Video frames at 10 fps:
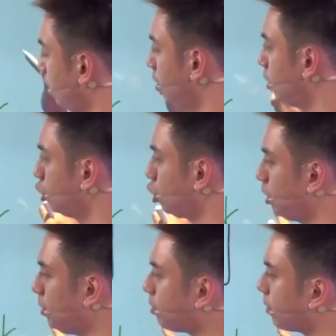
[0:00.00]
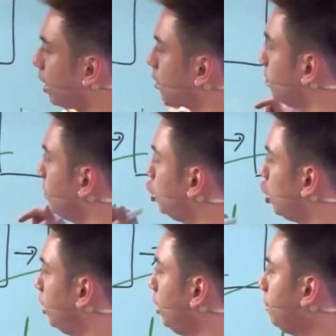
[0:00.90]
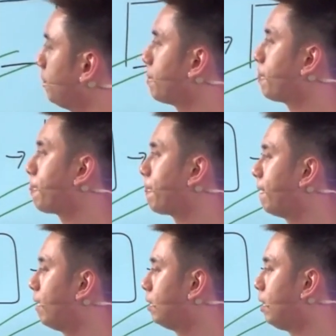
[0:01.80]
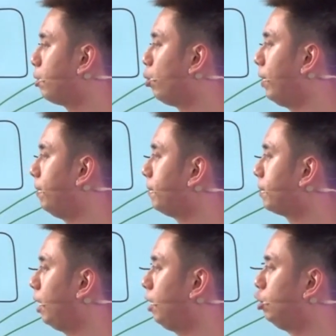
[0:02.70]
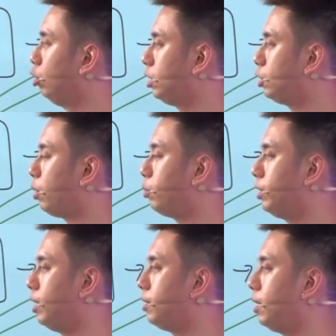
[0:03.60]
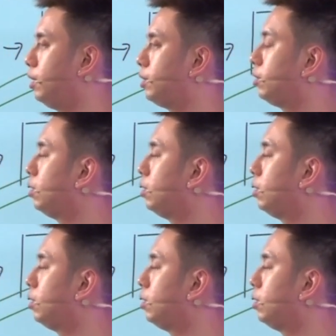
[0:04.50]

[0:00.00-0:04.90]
So in terms of a customer journey, number one, okay, notice what we did is